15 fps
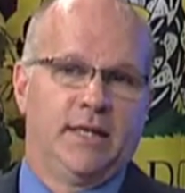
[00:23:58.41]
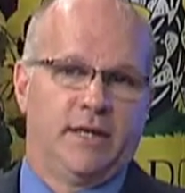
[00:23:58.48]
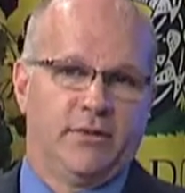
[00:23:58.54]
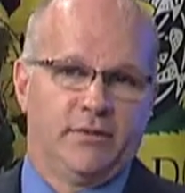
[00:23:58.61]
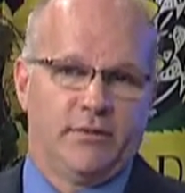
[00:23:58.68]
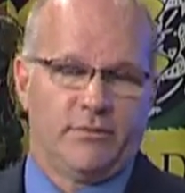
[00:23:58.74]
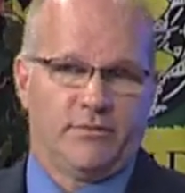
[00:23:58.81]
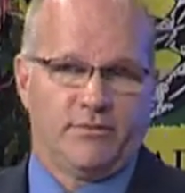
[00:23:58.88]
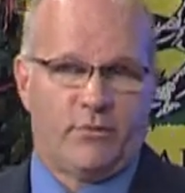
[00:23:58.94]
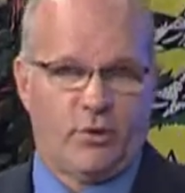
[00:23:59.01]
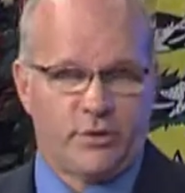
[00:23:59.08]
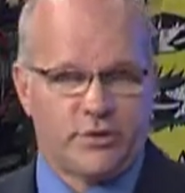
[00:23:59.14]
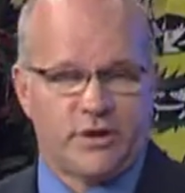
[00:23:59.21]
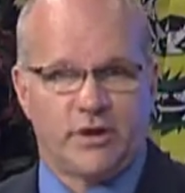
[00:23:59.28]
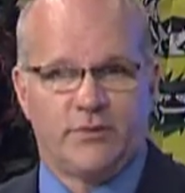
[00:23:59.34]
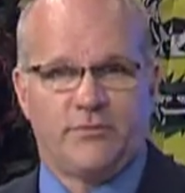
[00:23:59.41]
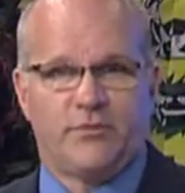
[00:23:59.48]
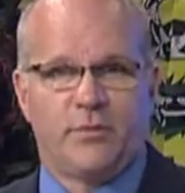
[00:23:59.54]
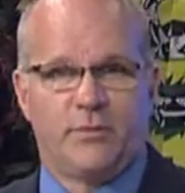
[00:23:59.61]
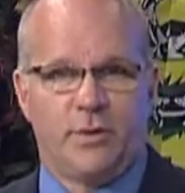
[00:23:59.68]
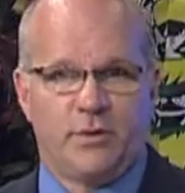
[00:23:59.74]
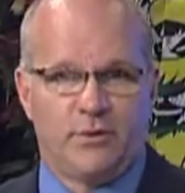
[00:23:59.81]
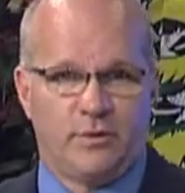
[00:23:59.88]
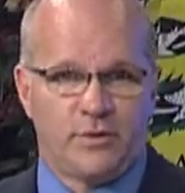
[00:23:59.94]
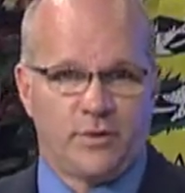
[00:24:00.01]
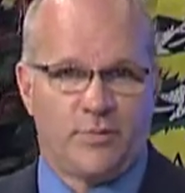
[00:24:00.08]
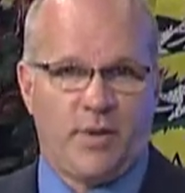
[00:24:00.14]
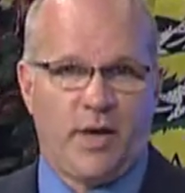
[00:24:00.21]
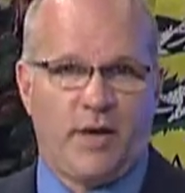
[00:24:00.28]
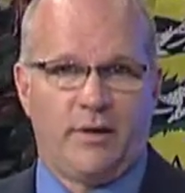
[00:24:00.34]
and they're forcing it from you to
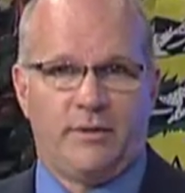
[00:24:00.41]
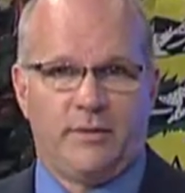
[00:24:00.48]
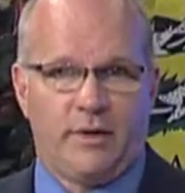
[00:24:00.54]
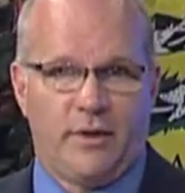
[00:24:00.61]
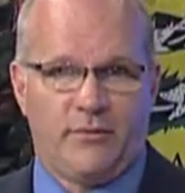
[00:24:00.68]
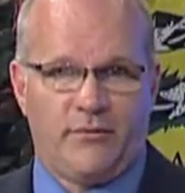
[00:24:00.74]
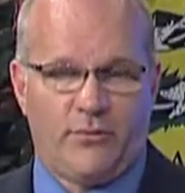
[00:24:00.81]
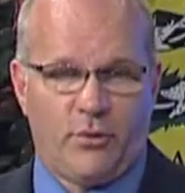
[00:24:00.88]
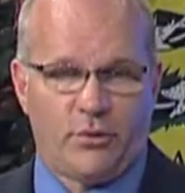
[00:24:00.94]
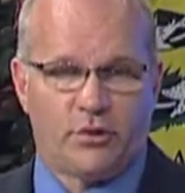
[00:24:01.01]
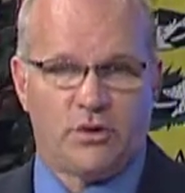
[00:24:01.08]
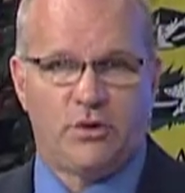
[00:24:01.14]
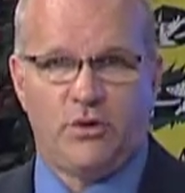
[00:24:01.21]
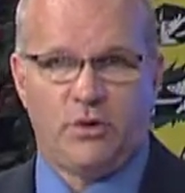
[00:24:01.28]
spend and forcing